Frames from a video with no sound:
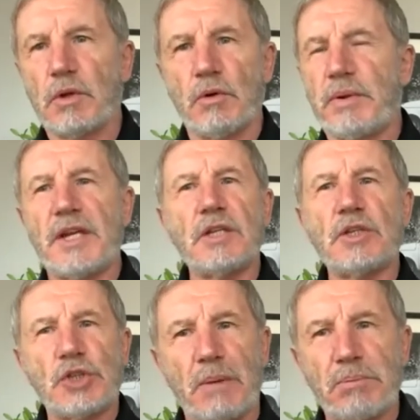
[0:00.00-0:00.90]
or played in the
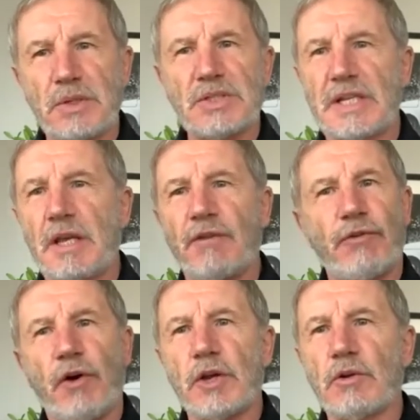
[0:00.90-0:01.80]
Champions League
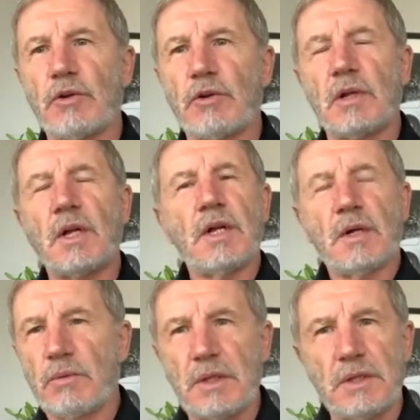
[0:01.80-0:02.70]
final
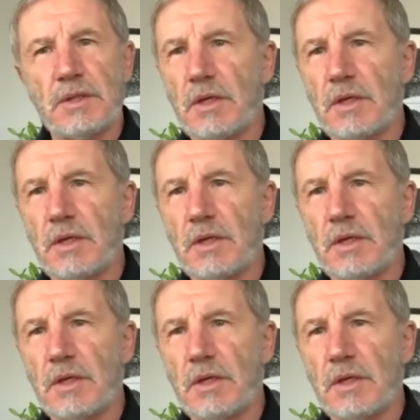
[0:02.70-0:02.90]
with